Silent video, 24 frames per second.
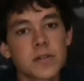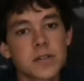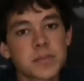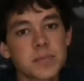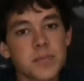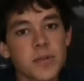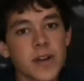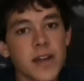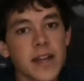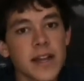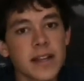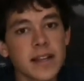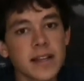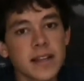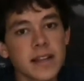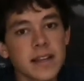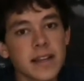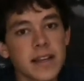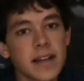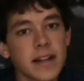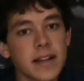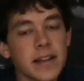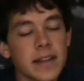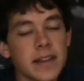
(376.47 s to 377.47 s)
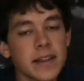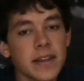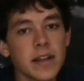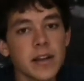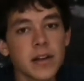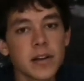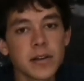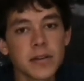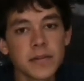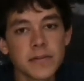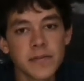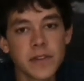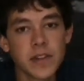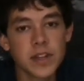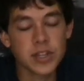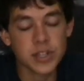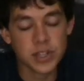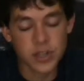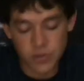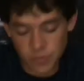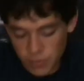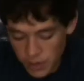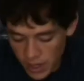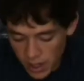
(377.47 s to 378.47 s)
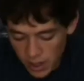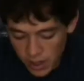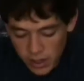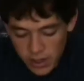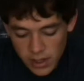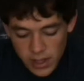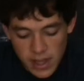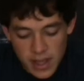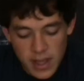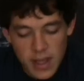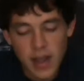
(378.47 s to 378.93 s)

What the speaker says: sprint, got in there, finished it well.